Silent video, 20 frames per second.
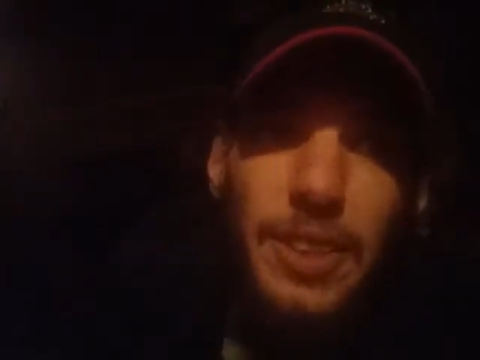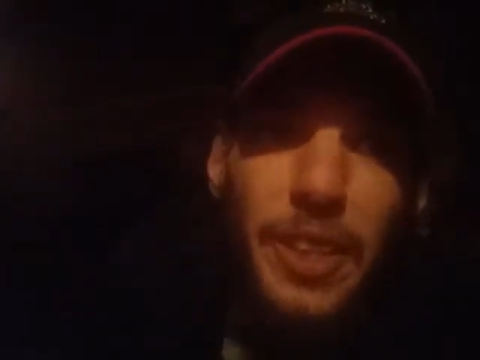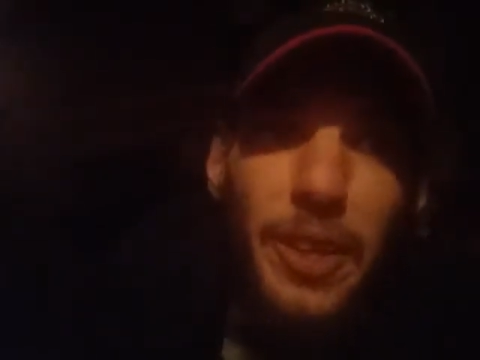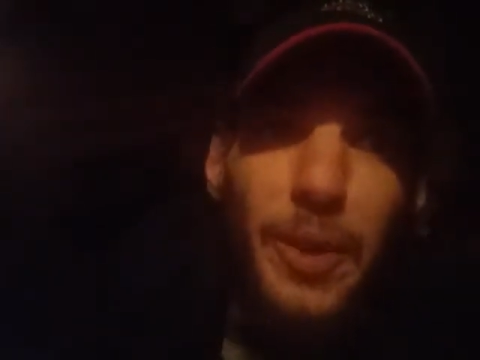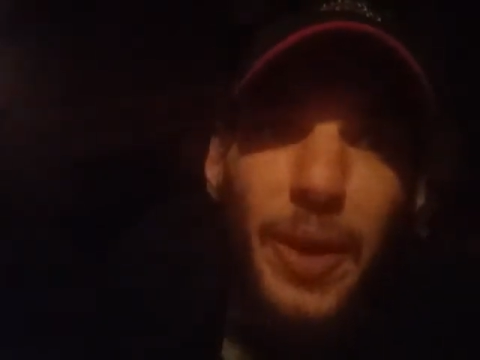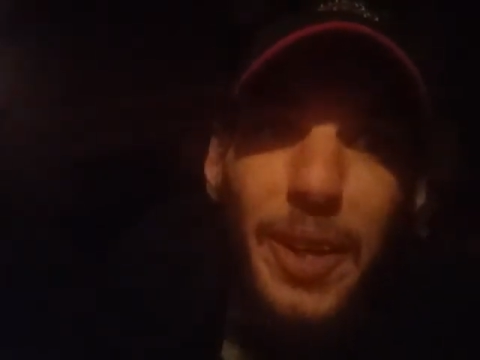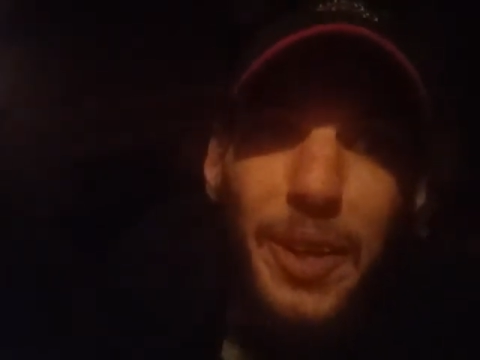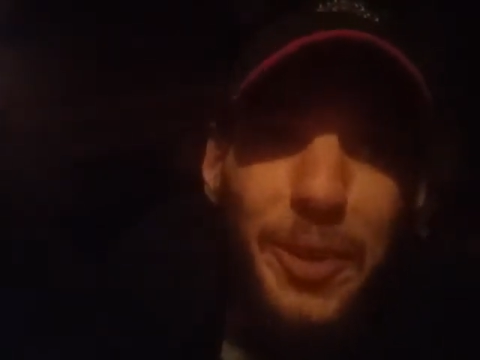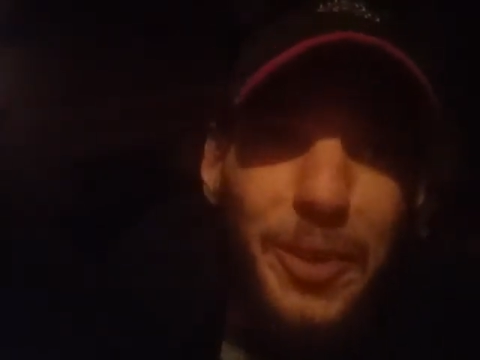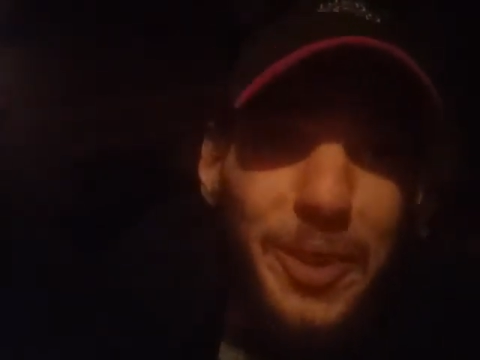
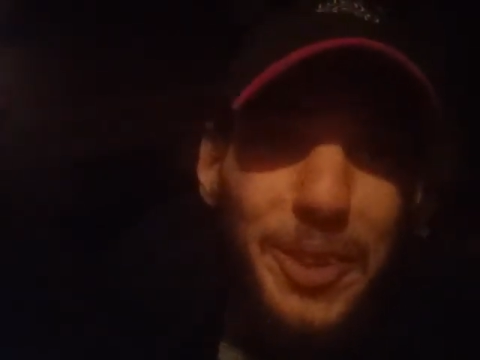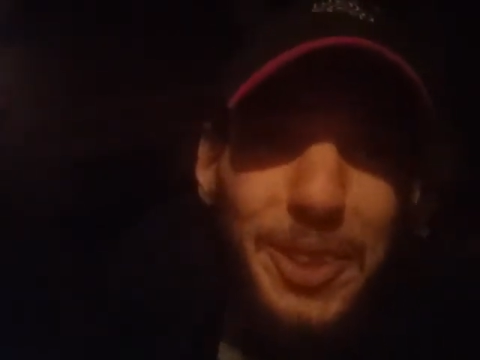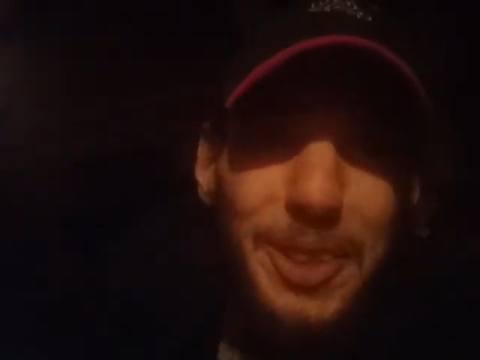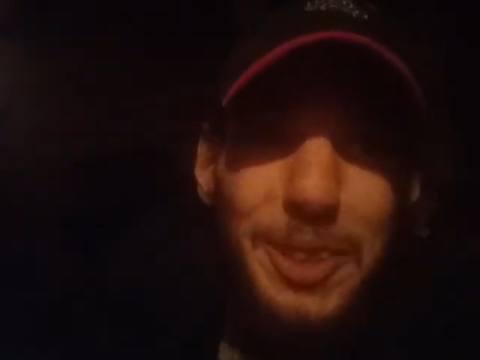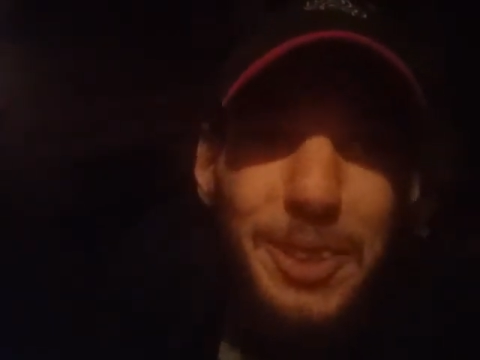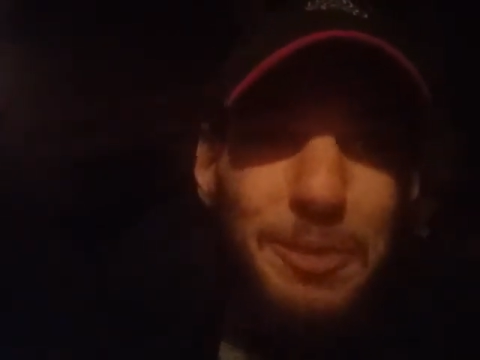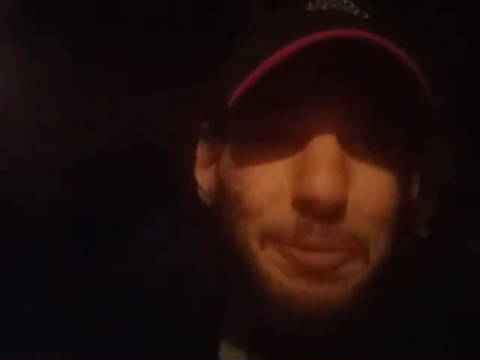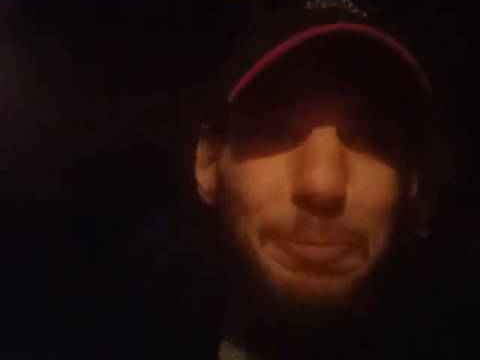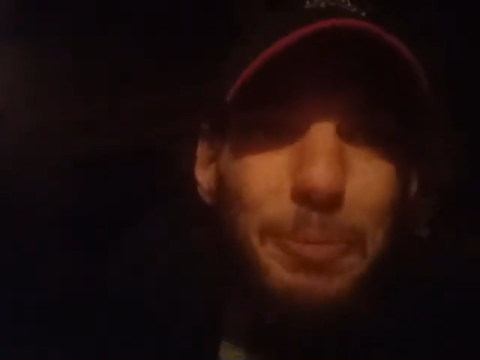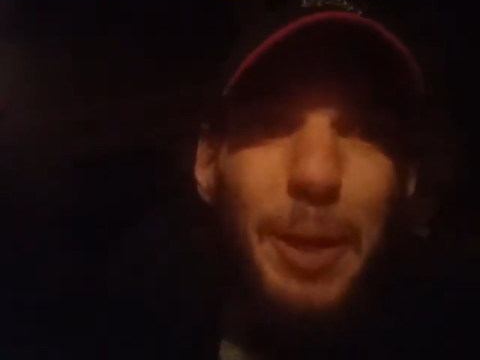I know
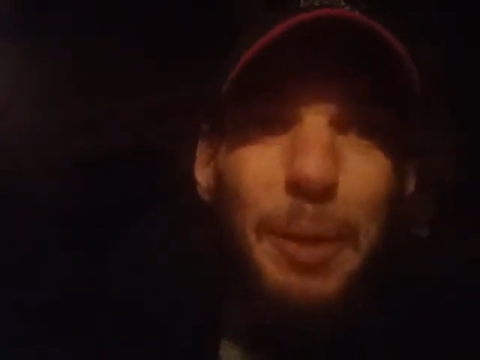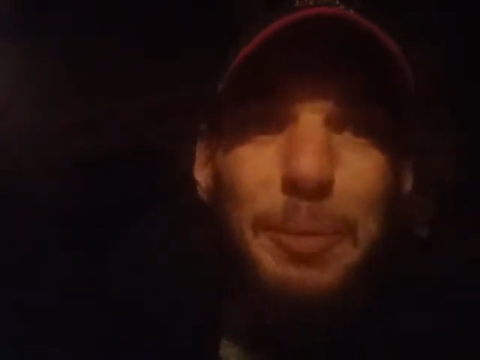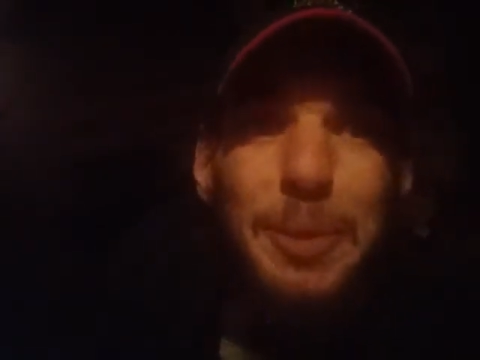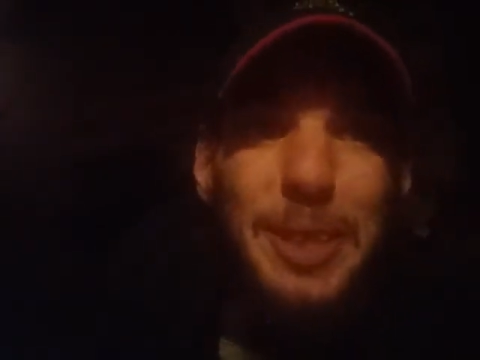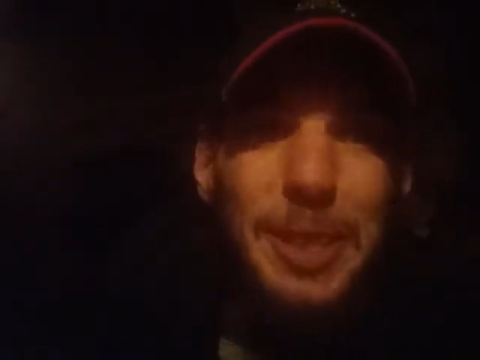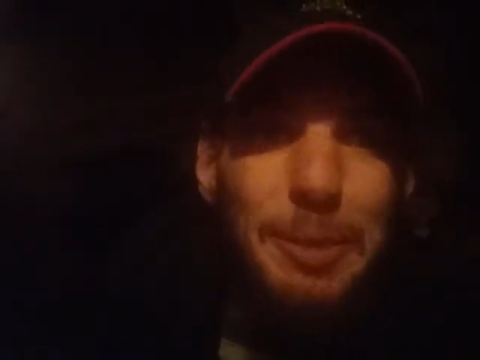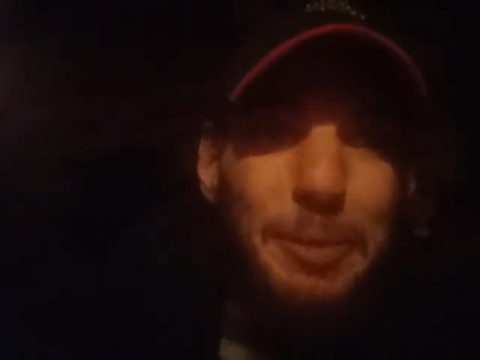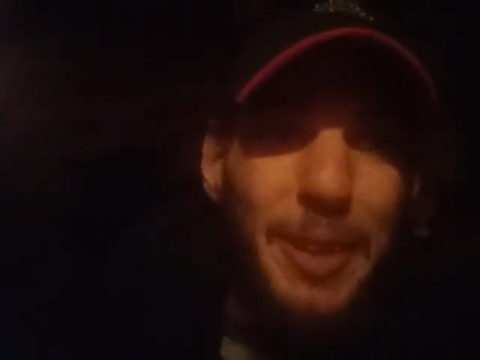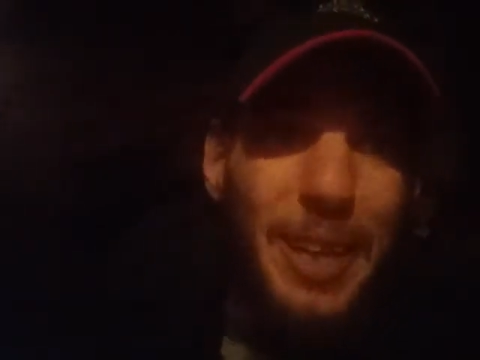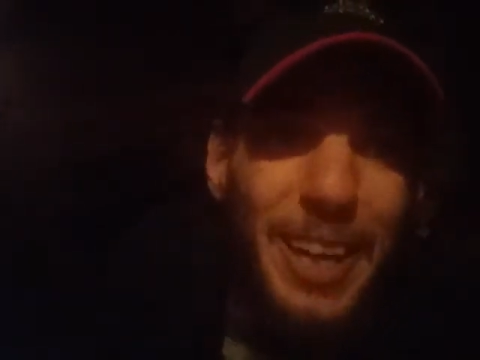there's probably
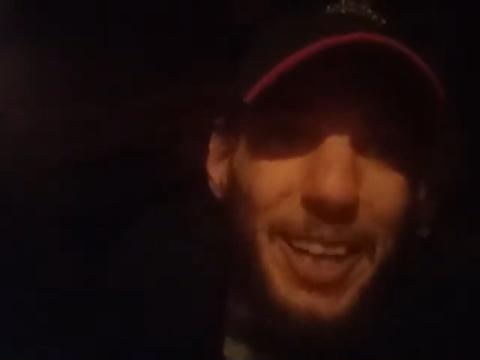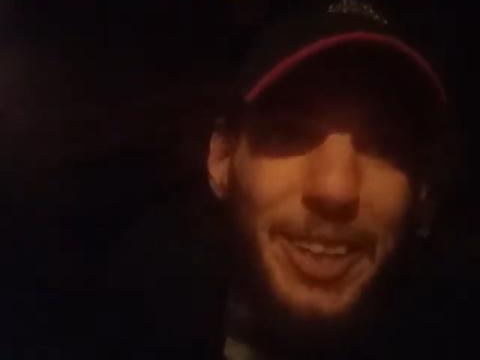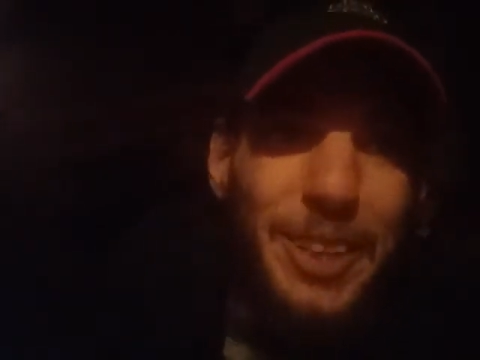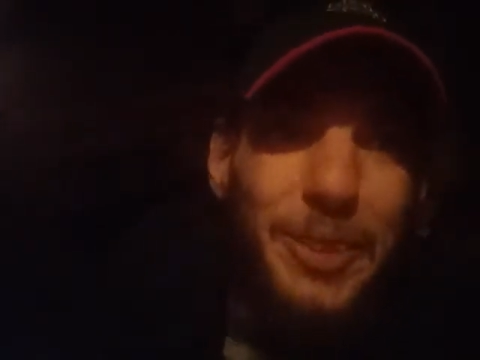somebody out